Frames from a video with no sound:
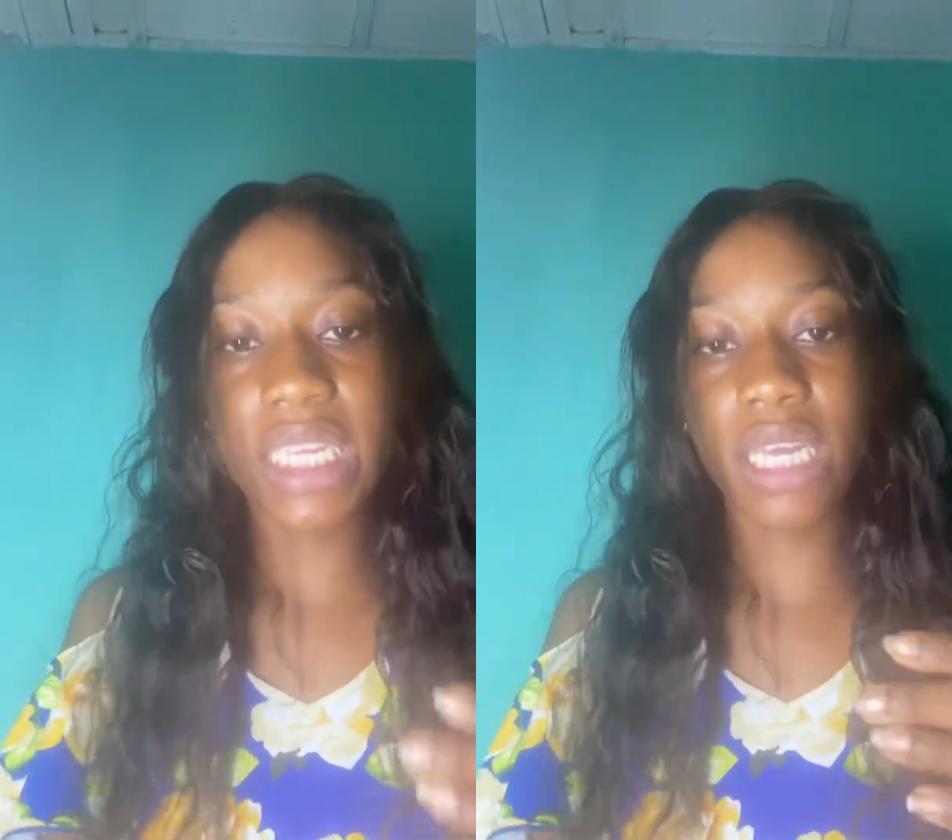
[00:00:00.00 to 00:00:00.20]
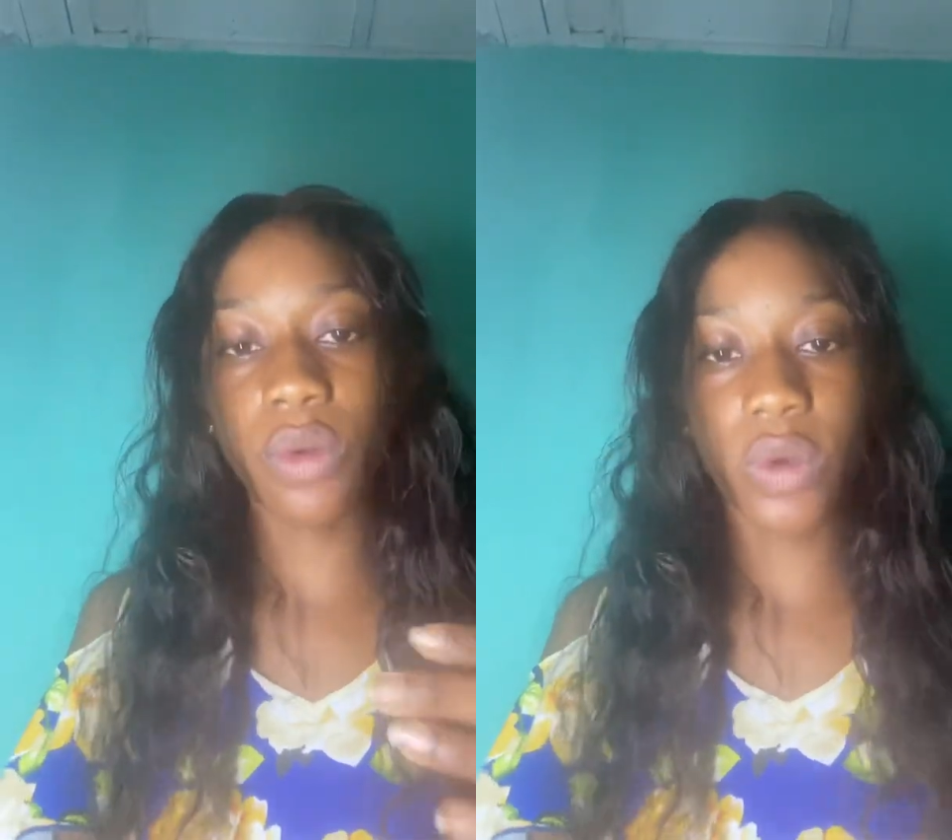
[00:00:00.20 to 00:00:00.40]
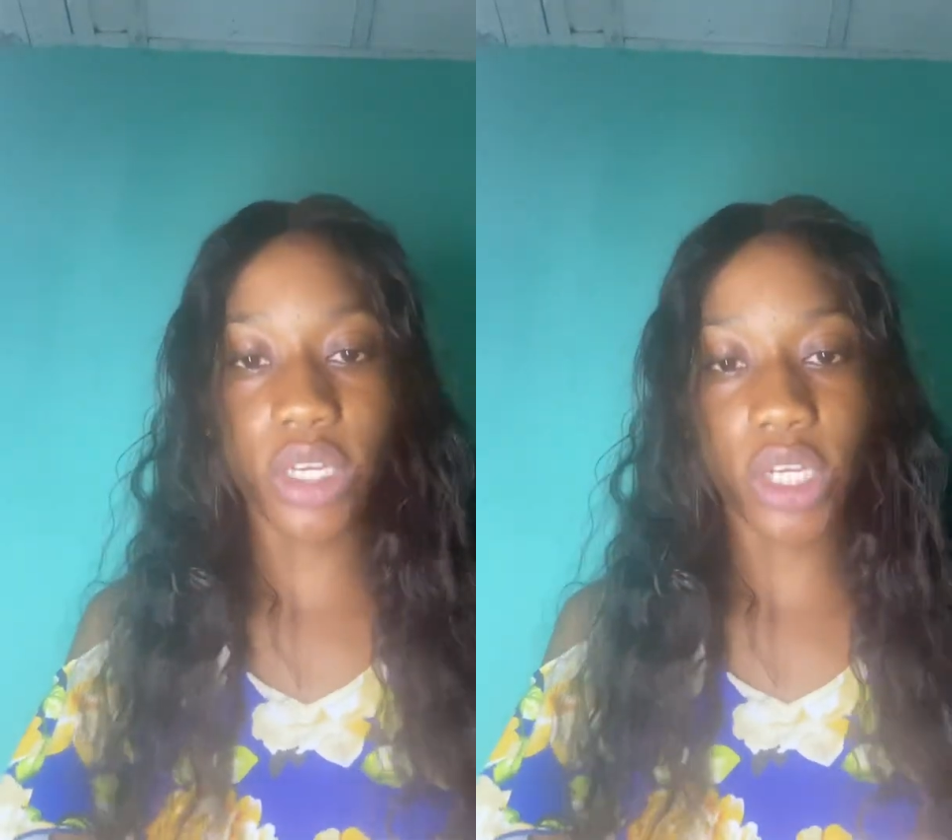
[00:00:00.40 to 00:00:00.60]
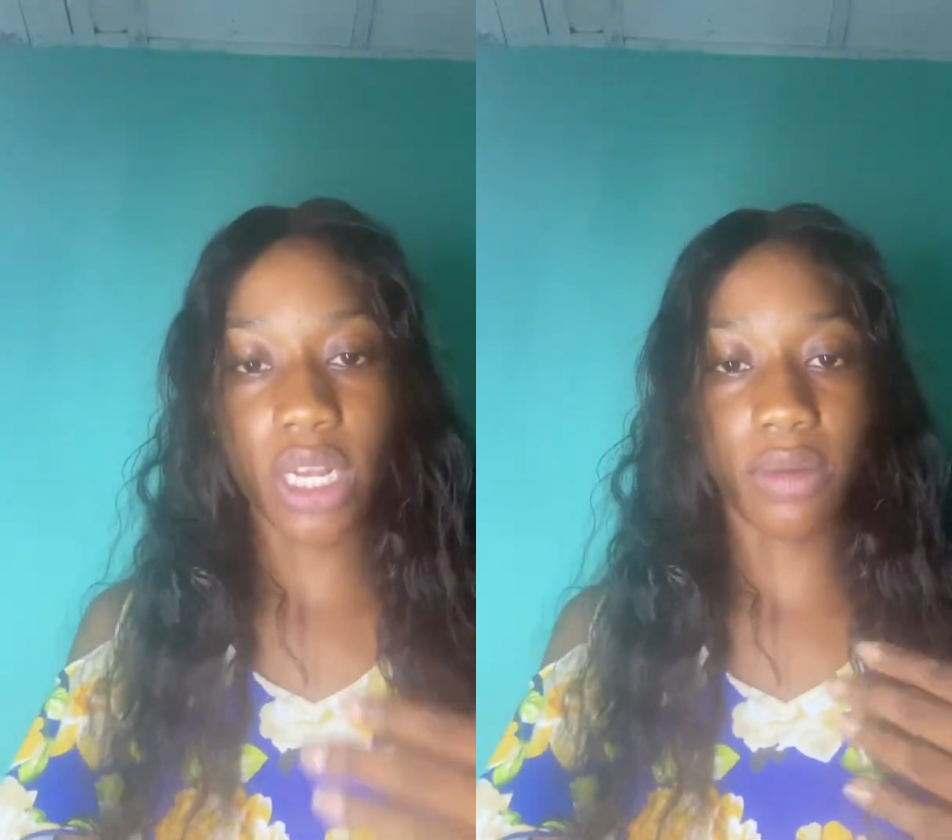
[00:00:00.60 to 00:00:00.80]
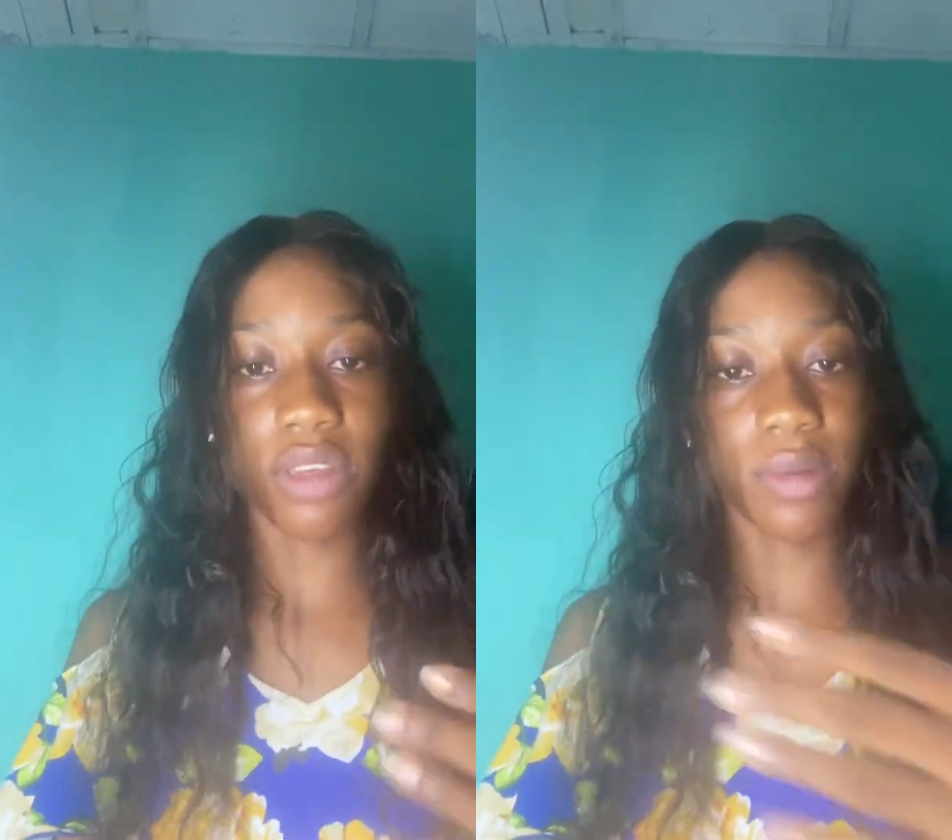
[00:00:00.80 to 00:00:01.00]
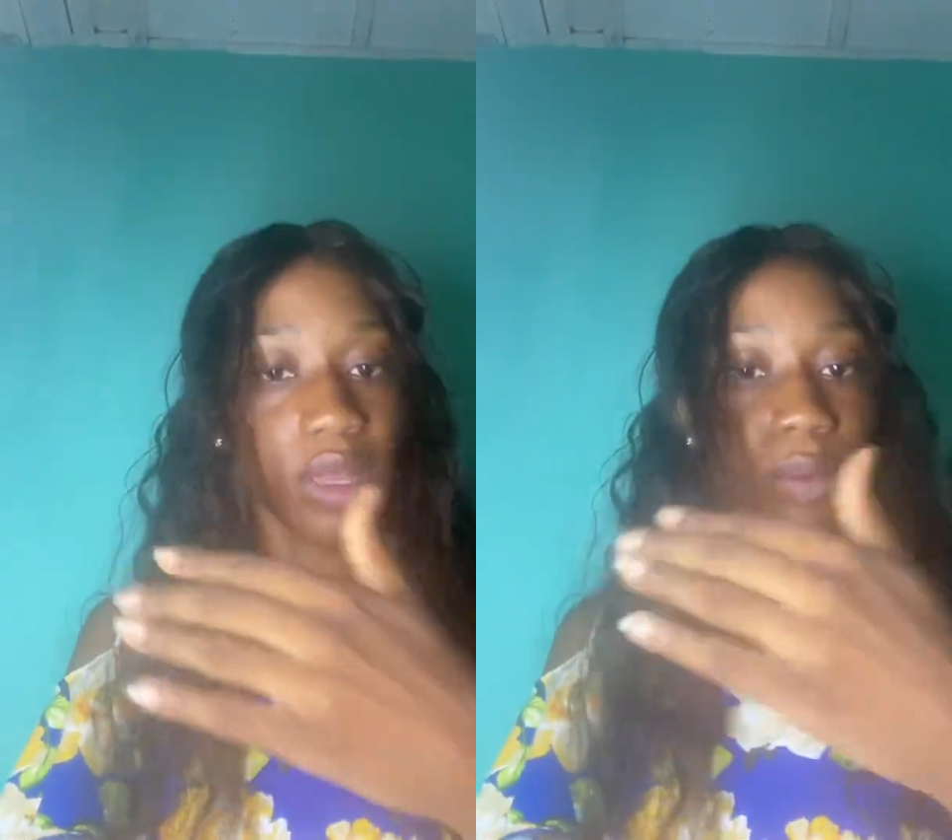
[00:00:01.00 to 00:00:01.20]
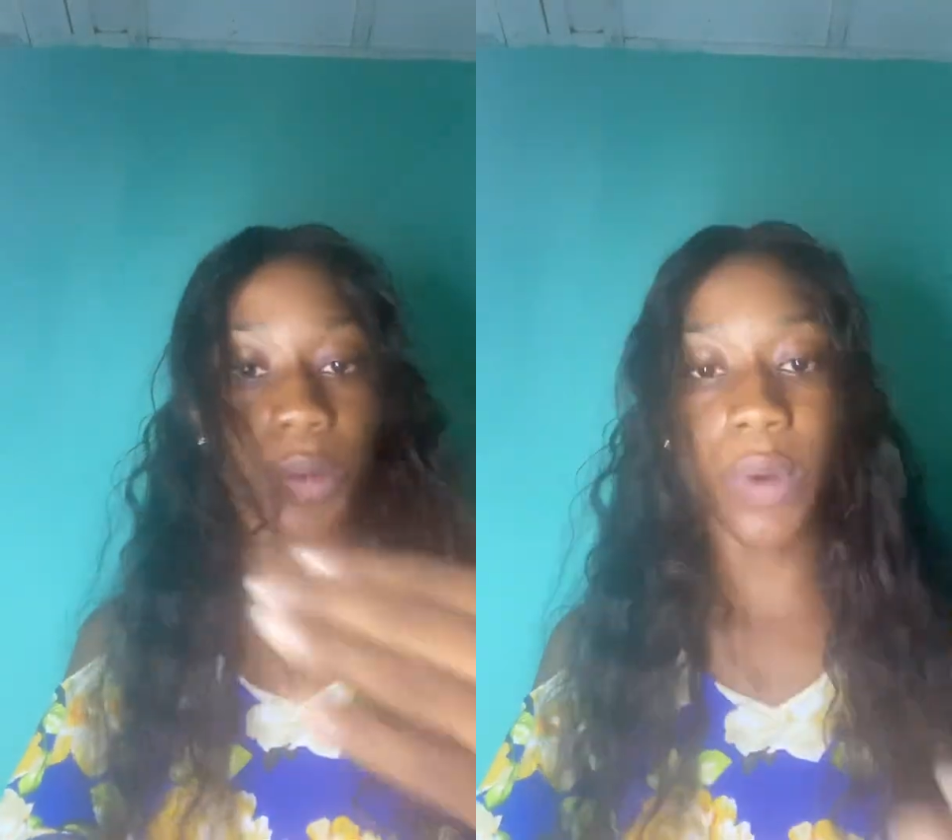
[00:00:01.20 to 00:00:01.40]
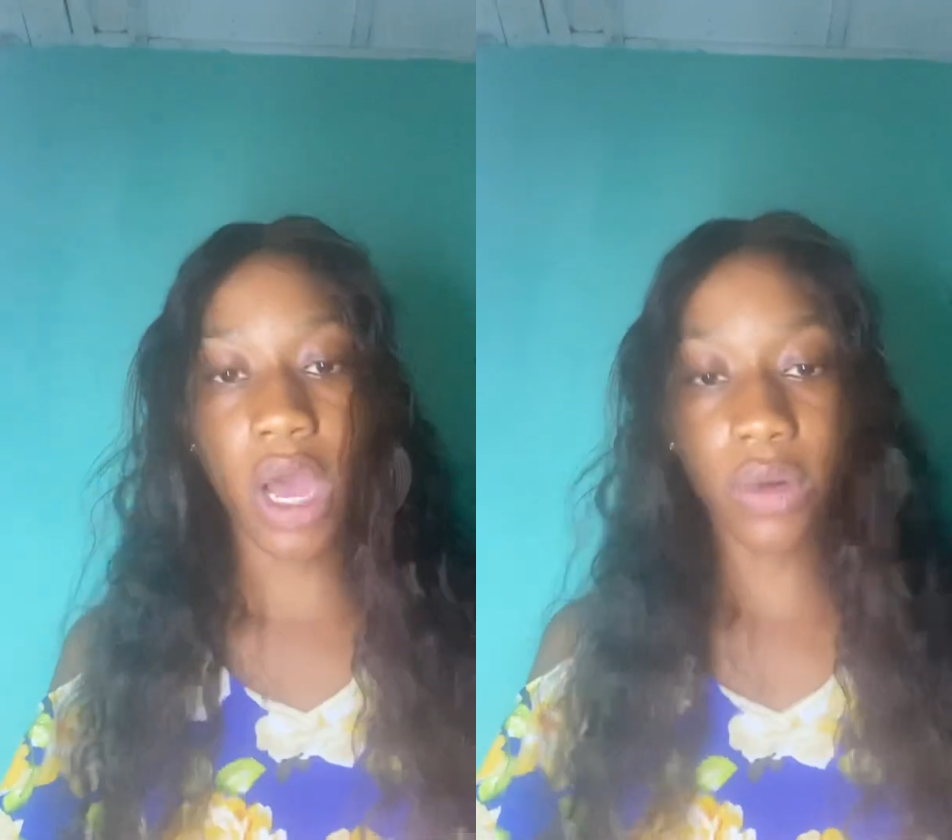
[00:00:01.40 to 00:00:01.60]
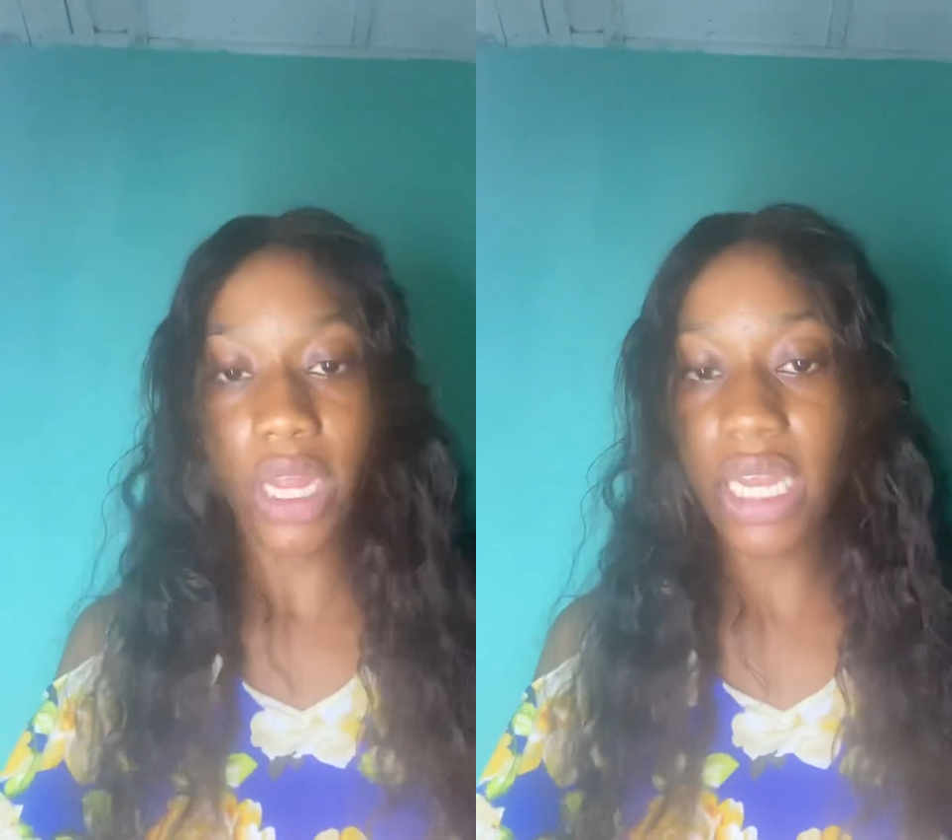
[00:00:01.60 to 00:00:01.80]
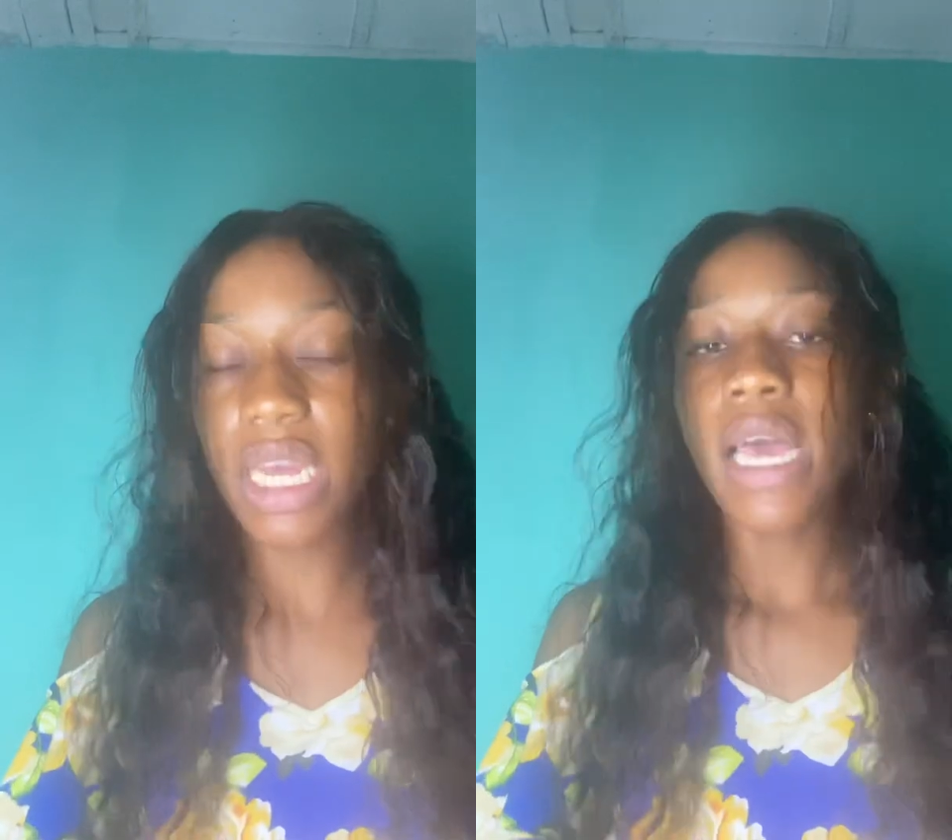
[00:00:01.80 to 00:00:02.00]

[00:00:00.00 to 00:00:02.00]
in which Adam Smith propounded,